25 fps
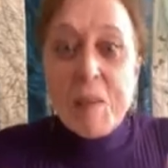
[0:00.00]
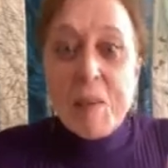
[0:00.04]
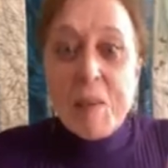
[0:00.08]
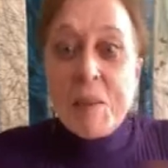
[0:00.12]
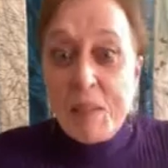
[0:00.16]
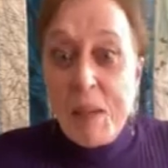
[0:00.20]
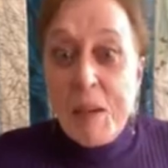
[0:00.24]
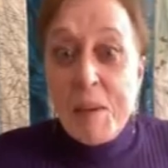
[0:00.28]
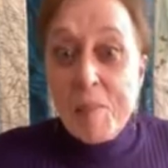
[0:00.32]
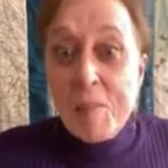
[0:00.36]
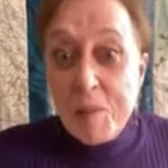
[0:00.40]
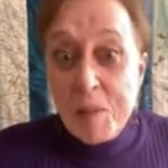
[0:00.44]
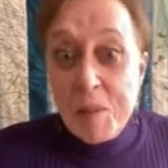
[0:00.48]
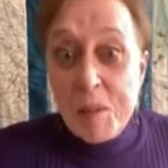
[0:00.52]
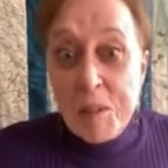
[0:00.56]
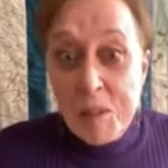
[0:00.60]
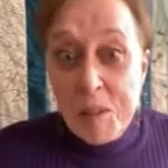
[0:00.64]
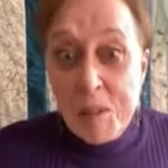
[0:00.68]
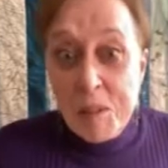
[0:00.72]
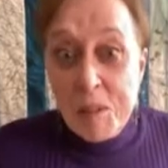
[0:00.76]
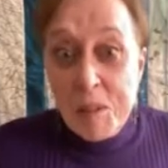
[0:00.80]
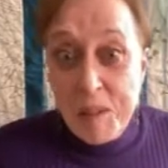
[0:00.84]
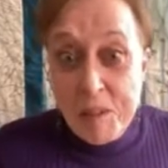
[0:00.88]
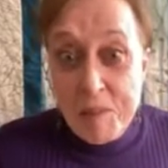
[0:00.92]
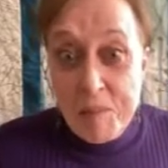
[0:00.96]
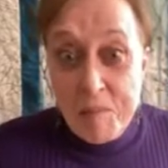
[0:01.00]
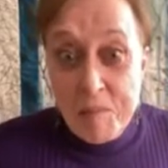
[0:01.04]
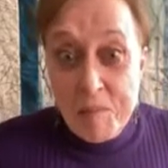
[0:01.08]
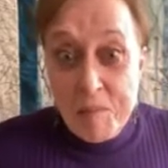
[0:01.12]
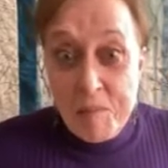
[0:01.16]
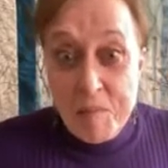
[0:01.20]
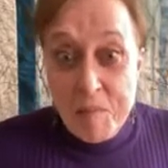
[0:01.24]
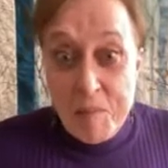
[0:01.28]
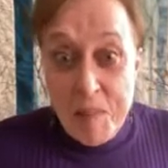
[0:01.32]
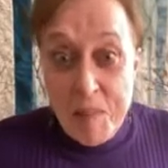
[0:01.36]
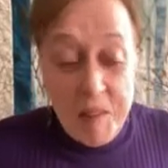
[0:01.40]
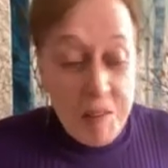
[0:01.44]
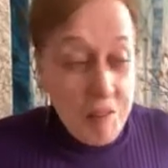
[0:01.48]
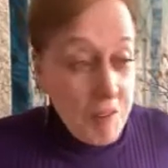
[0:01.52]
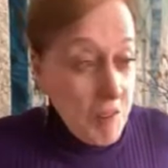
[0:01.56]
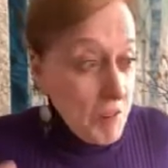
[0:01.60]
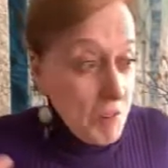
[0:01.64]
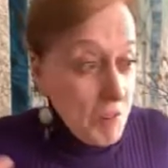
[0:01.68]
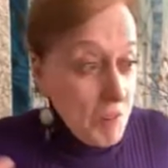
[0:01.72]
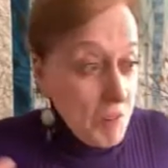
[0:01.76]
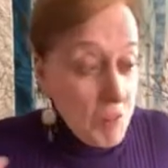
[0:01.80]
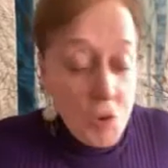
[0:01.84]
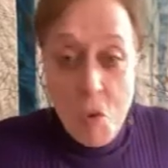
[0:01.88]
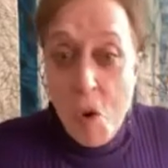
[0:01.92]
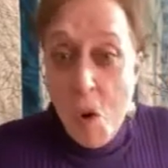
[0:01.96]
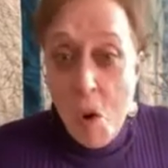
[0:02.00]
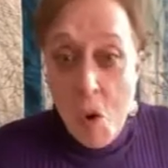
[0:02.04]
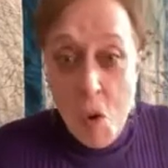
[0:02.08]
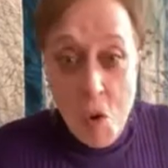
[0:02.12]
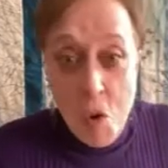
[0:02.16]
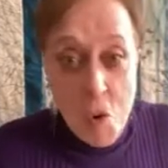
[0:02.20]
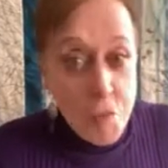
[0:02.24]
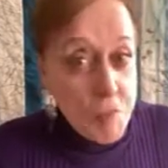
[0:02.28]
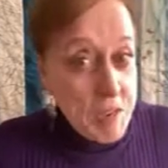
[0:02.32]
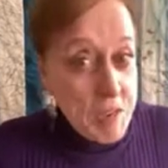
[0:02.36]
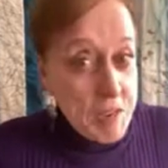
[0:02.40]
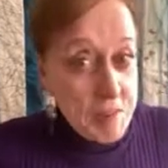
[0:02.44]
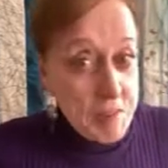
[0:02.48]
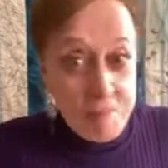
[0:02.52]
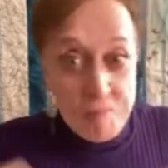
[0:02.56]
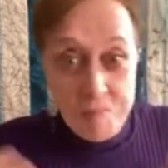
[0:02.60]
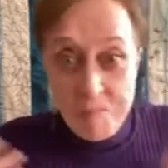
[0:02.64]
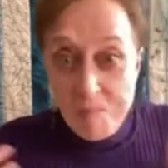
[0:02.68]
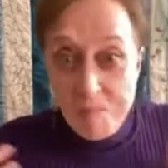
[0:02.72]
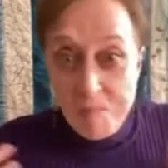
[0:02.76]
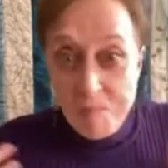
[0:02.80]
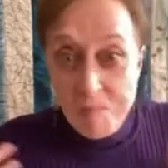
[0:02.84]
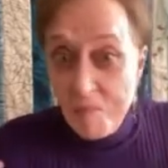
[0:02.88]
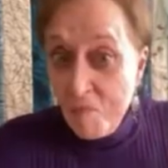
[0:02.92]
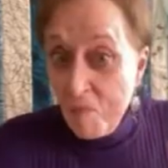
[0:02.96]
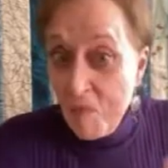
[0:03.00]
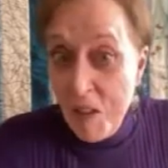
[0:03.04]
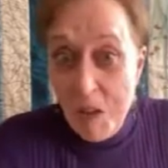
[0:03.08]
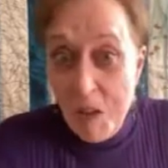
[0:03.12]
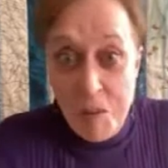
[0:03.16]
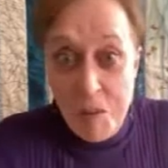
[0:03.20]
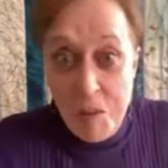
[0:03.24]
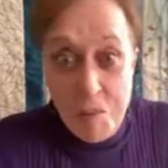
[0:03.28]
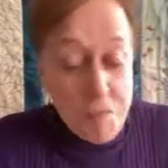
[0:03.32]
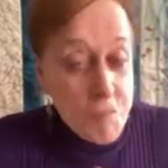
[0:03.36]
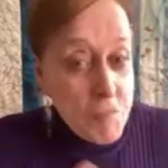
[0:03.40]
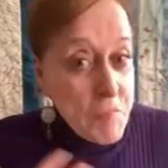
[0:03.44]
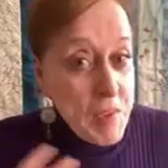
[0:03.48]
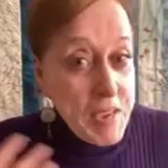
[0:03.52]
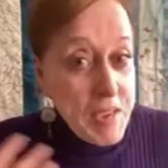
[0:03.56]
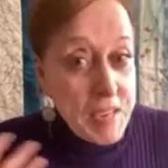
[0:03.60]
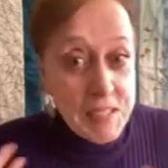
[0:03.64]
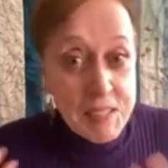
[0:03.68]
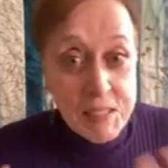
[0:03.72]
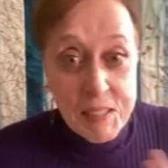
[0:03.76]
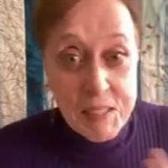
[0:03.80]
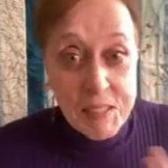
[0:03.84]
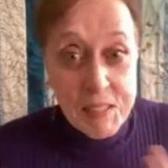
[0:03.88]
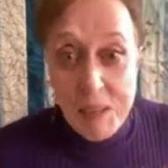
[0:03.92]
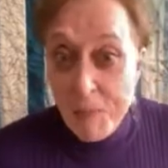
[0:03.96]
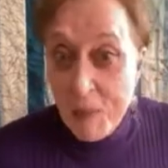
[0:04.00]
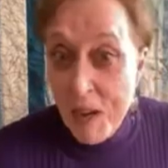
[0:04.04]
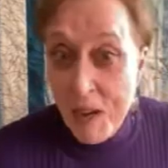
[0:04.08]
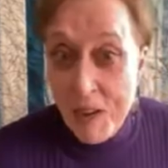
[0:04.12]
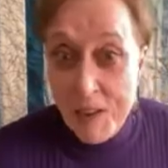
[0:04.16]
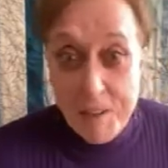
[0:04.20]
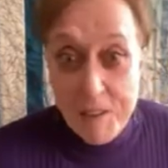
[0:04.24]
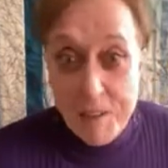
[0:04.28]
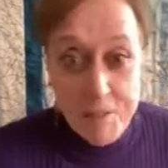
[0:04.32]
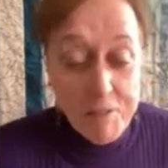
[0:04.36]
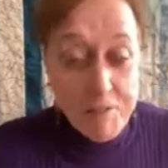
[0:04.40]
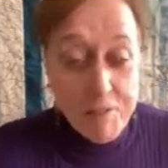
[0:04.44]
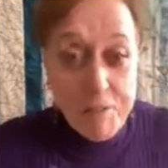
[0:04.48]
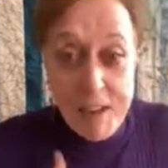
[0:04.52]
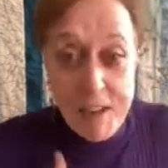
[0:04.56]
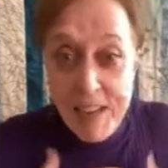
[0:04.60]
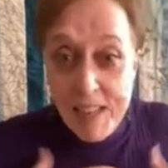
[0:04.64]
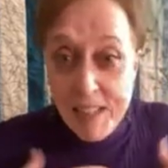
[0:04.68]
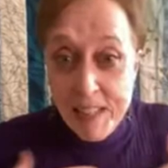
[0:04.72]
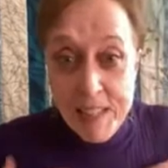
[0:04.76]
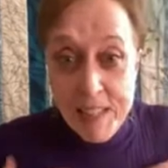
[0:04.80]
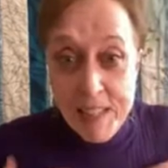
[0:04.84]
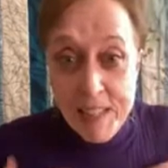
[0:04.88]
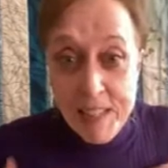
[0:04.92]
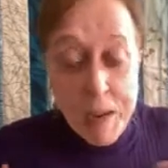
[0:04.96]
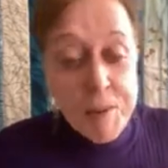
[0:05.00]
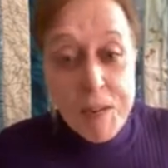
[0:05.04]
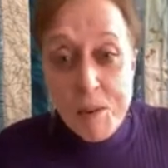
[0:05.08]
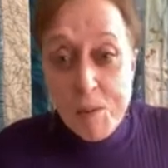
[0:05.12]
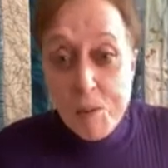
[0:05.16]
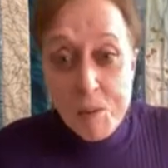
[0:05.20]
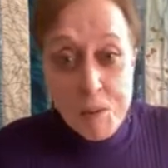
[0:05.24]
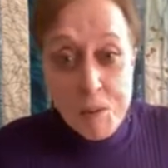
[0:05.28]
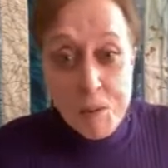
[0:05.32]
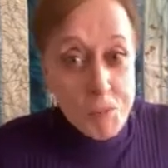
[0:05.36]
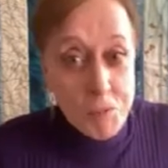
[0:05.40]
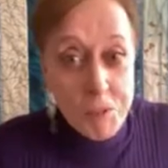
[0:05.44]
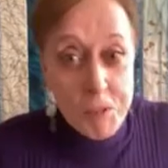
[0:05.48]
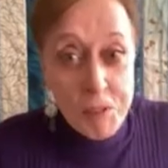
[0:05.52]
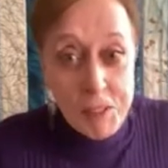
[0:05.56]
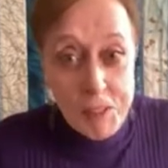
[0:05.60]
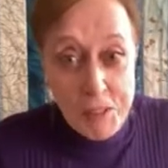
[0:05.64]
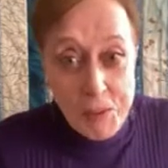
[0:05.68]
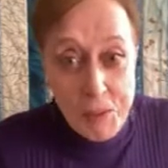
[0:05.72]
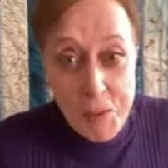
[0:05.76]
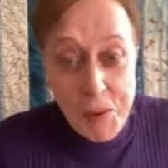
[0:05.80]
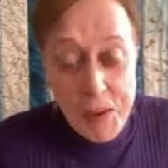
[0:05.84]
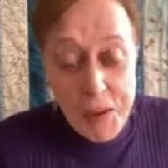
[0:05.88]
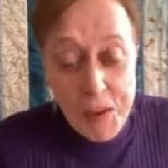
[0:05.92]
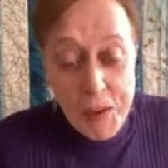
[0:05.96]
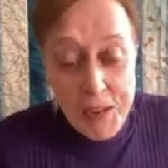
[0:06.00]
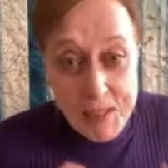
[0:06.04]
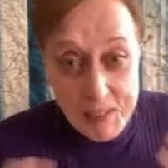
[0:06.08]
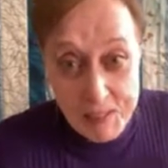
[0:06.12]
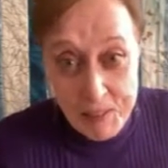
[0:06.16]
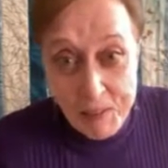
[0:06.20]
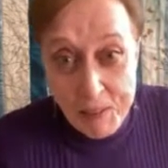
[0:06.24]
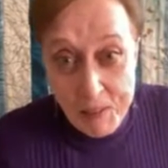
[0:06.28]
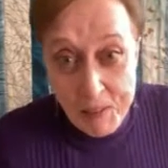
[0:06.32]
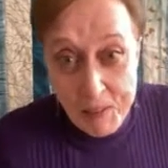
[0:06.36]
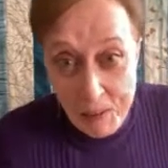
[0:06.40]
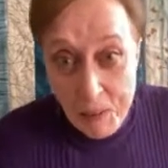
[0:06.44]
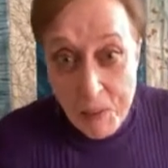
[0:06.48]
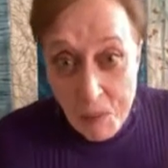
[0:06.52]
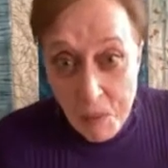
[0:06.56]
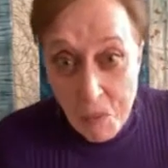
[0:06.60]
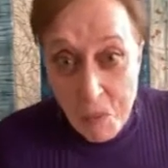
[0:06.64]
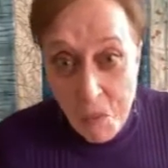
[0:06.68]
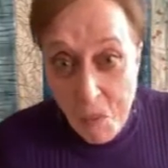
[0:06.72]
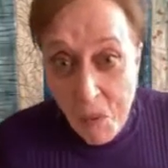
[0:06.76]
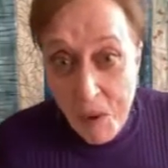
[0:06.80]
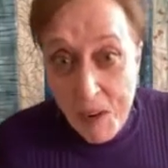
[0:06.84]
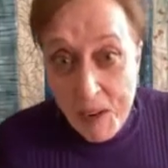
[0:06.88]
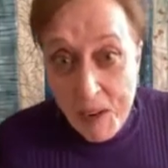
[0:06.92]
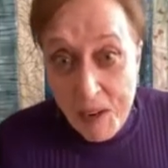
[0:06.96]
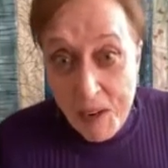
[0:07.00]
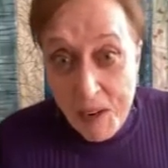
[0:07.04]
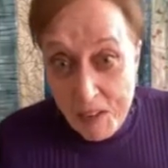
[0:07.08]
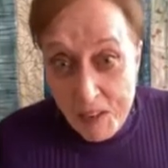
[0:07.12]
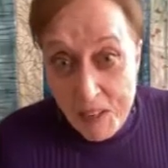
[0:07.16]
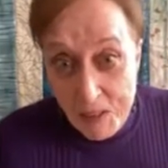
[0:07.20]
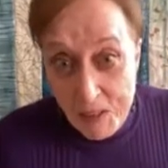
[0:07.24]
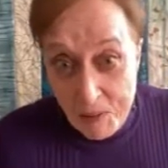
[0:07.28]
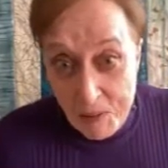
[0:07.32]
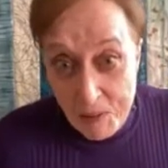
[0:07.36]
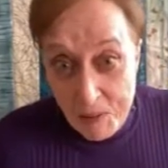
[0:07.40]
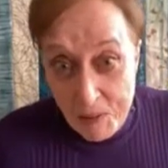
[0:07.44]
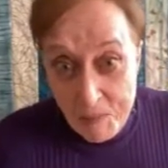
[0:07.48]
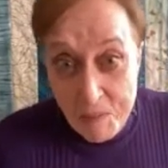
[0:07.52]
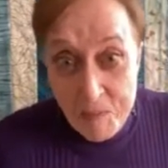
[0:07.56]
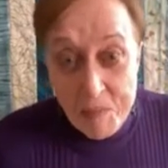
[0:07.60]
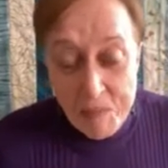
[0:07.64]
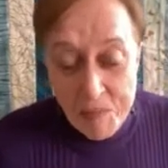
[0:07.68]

I was able to go home and make some kind of fancy, I mean, it was really quite a deal.